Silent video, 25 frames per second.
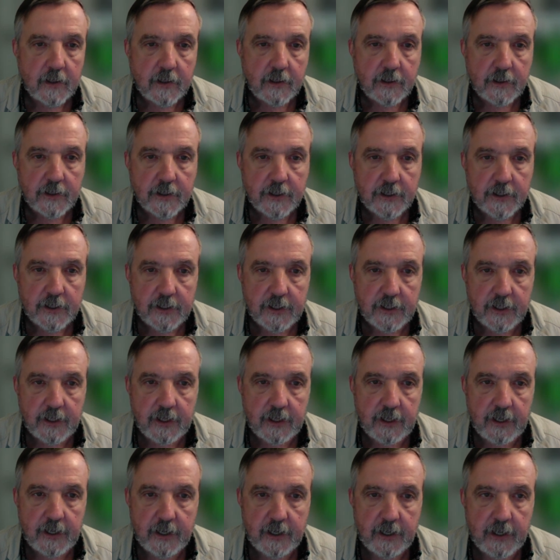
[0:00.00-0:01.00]

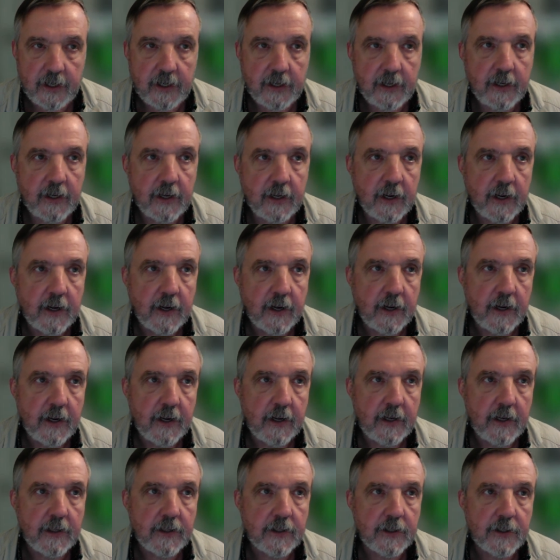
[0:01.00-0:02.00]
See,
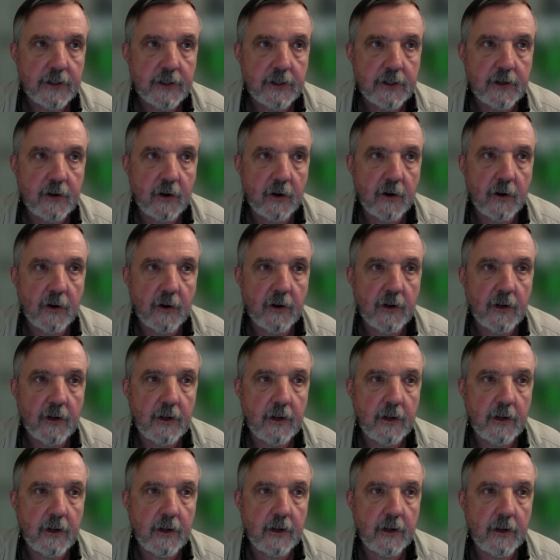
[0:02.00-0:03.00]
it's
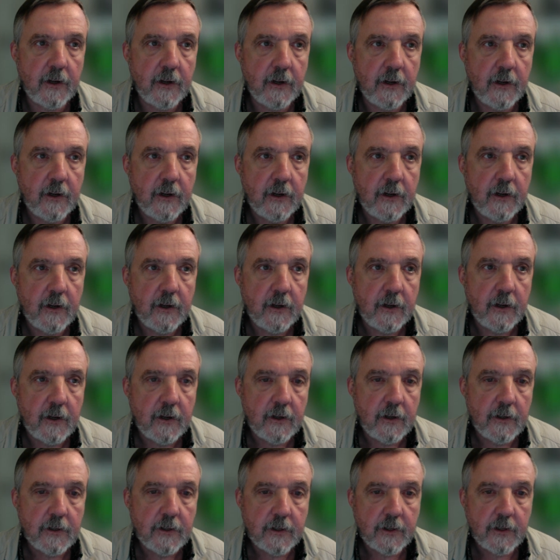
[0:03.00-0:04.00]
starting
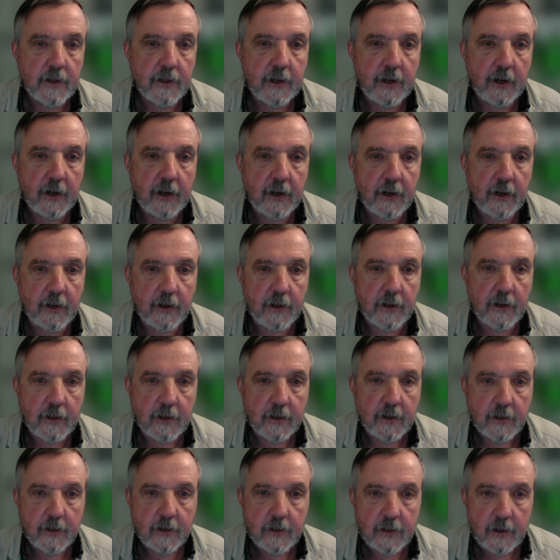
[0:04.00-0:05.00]
to get
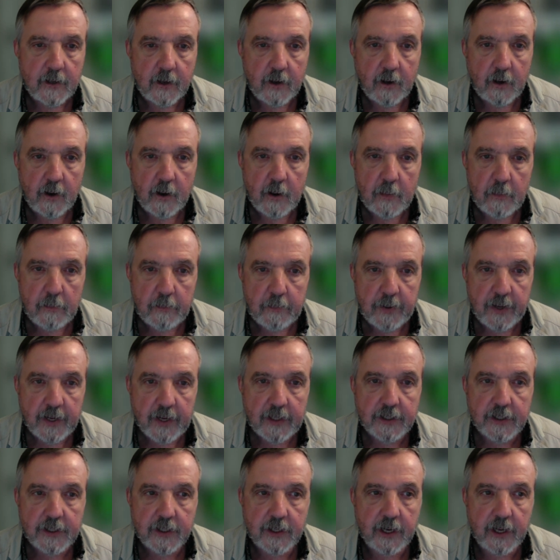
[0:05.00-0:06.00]

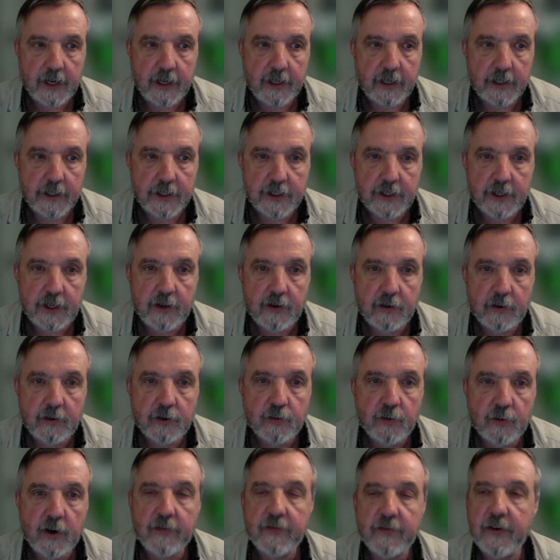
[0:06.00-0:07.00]
pixelated. See
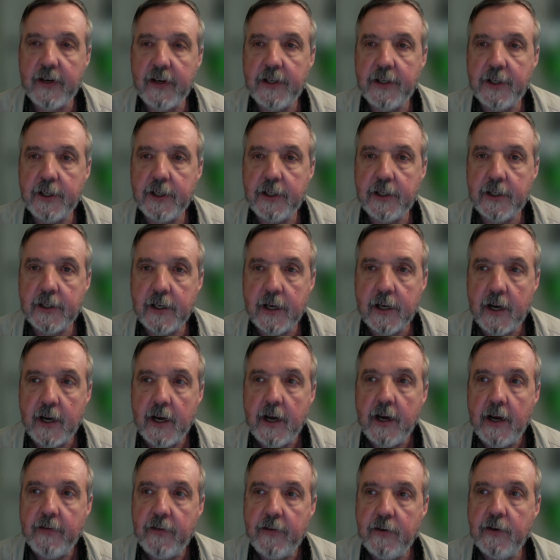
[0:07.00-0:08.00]
those rough edges?
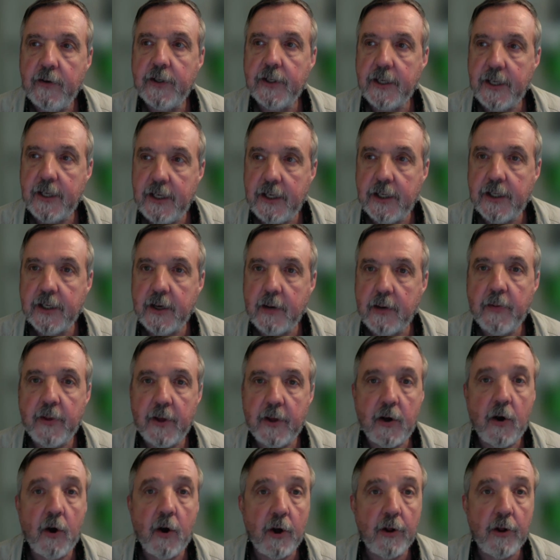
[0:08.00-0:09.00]
If you see
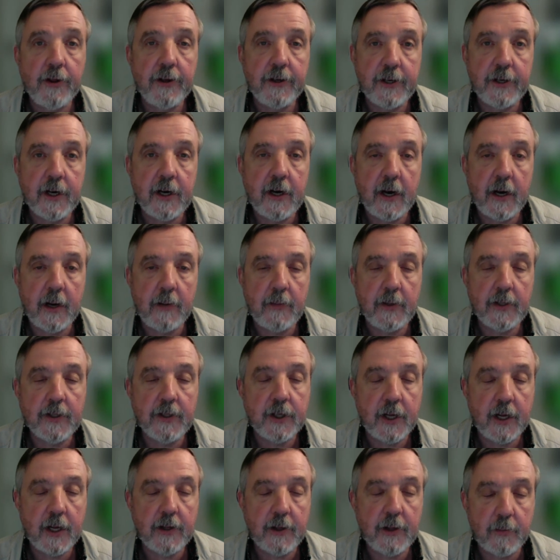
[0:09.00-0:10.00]
something all the time,
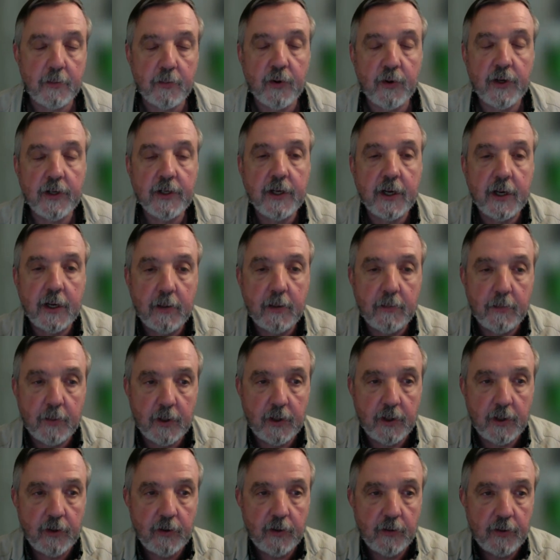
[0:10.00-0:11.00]
it's like the print on a
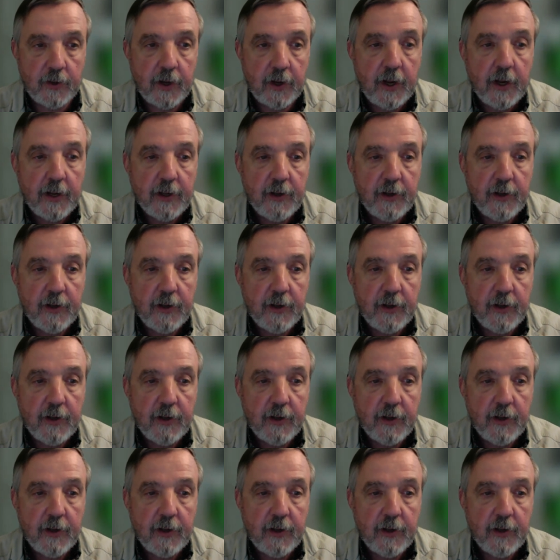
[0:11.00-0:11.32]
balloon.